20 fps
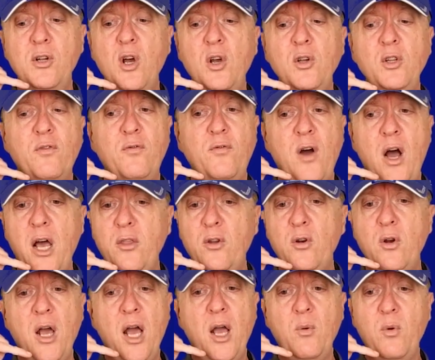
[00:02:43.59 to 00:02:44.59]
You know, your
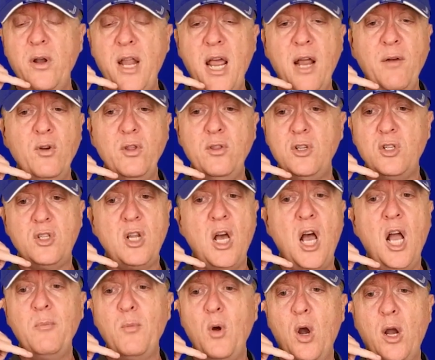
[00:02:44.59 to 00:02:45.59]
father and I were never in the
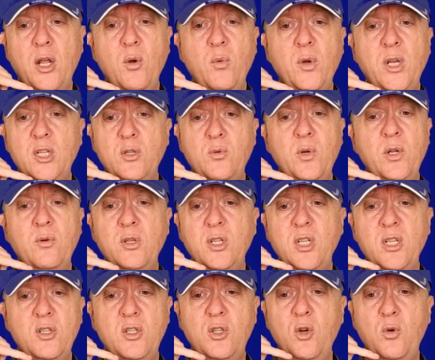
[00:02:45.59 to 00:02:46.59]
stock market because we were
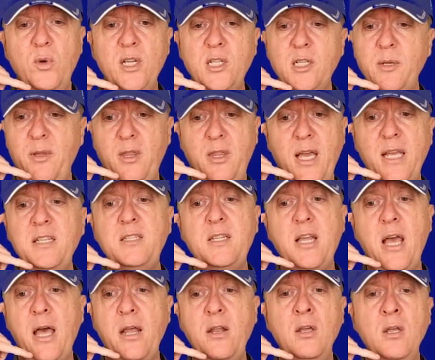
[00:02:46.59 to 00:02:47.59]
just too risky, but they
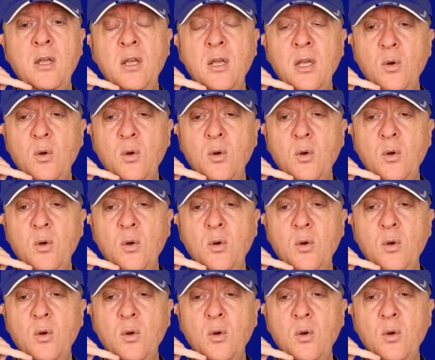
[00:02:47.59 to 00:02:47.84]
said